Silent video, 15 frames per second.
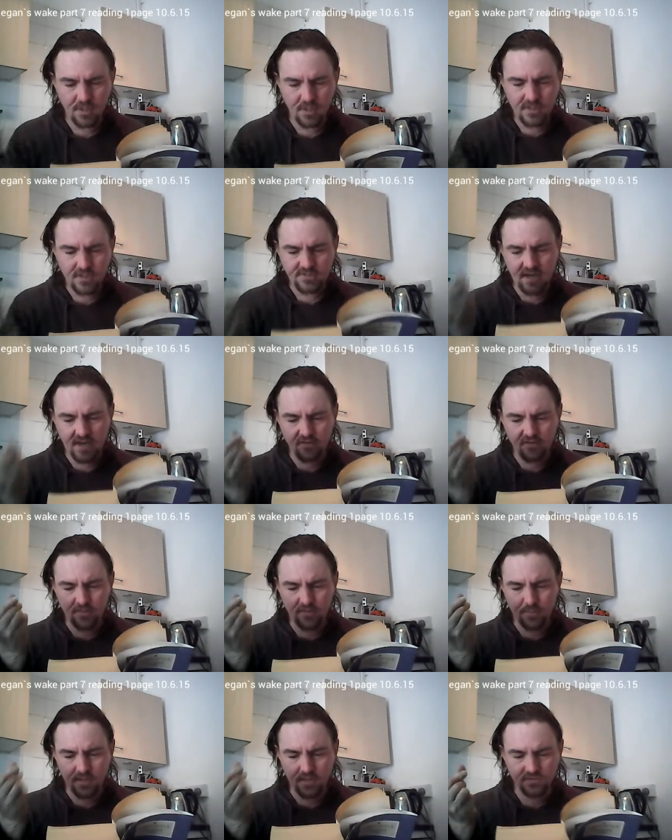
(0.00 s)
jerry
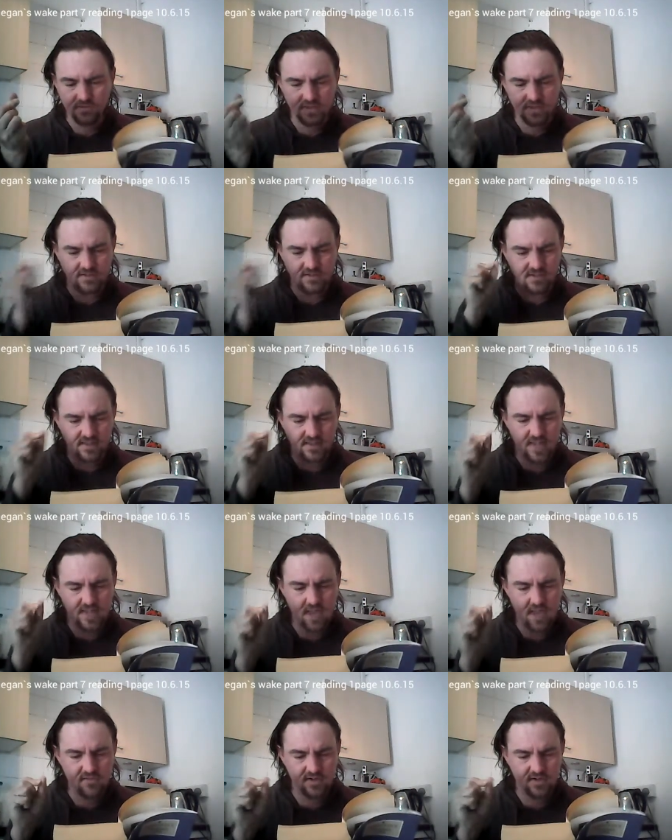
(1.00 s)
building to the
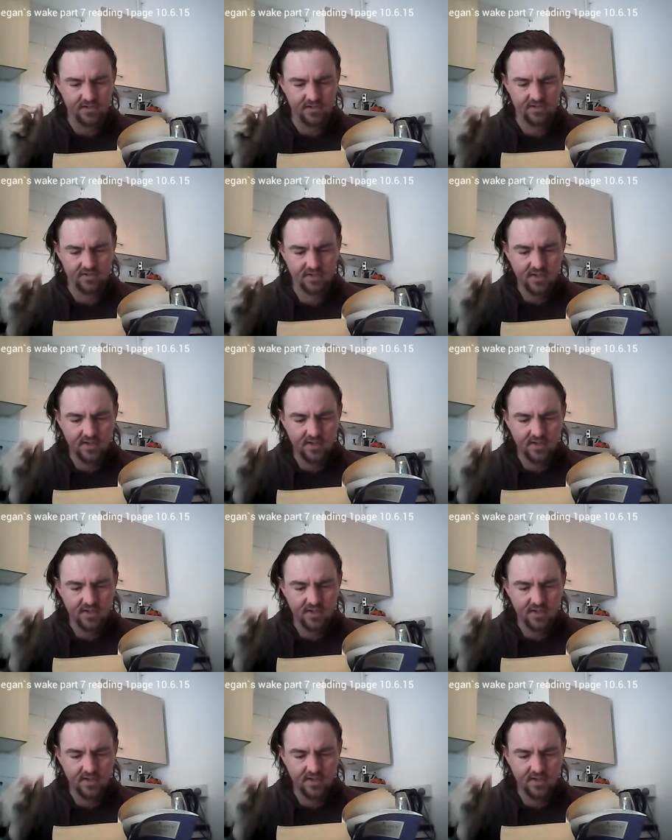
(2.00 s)
Kevenrys,